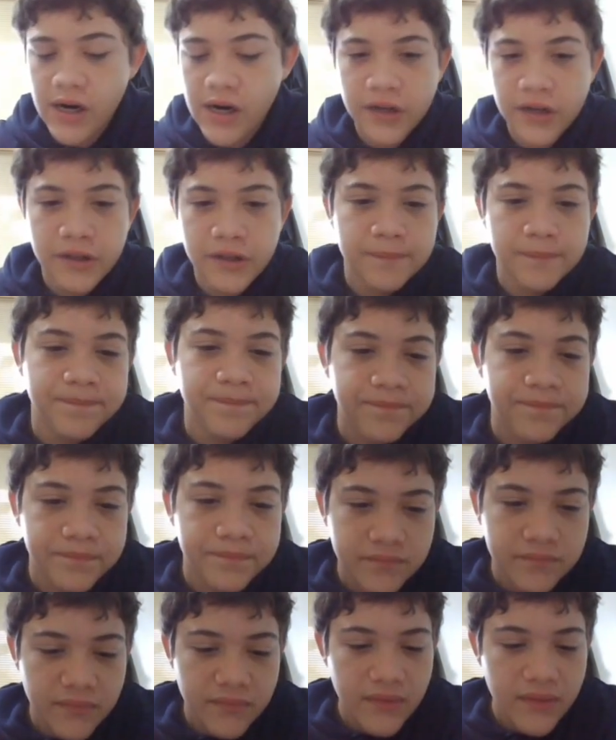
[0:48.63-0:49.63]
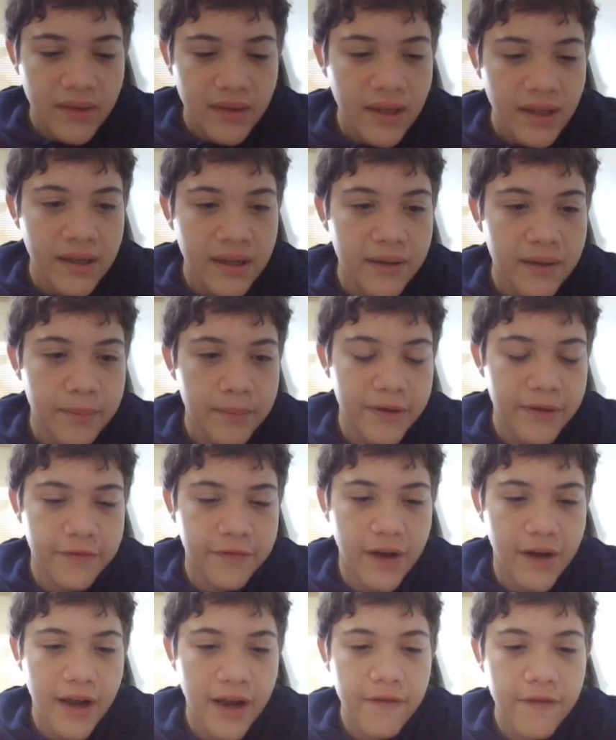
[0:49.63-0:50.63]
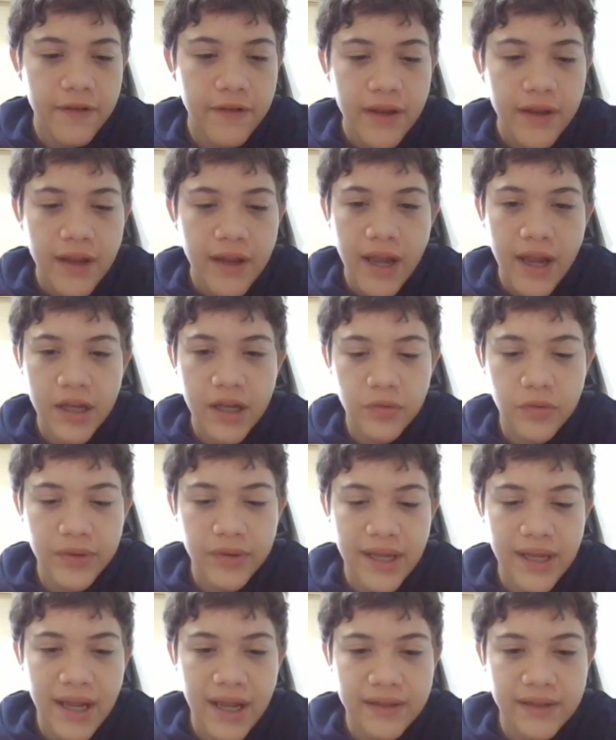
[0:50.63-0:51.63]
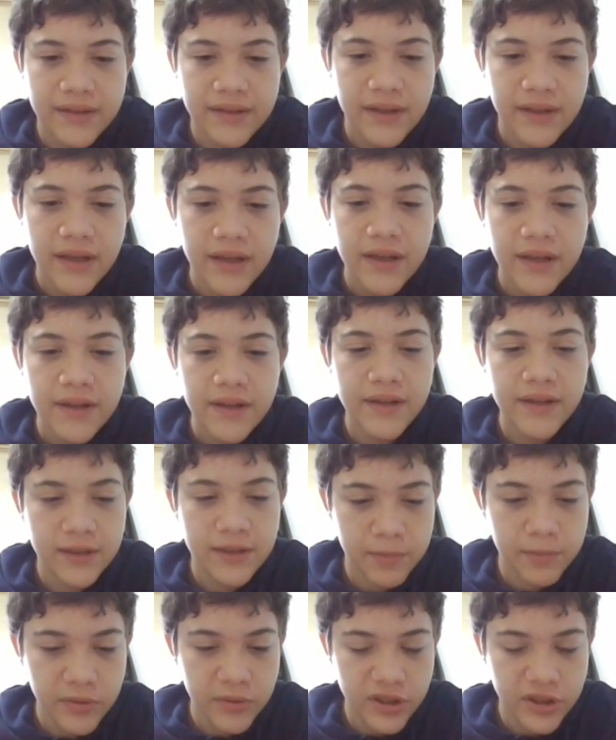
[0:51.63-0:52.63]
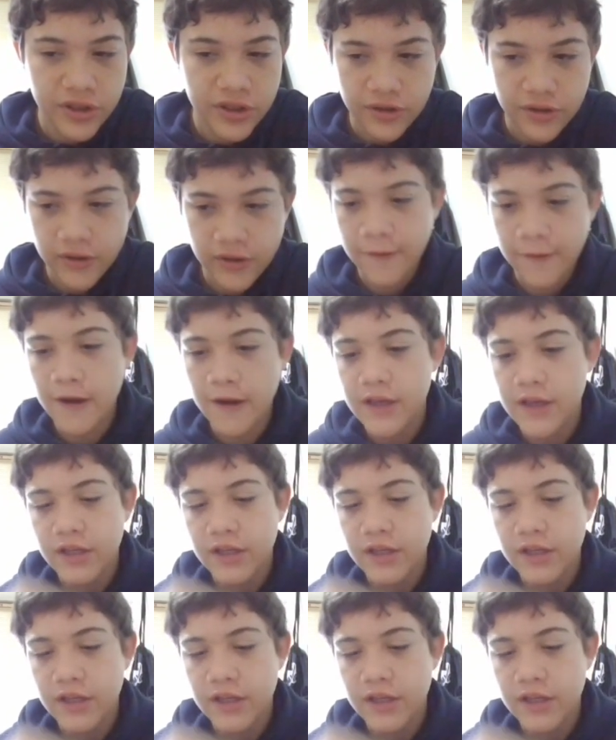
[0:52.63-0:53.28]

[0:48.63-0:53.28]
hard. B5, and we get this position.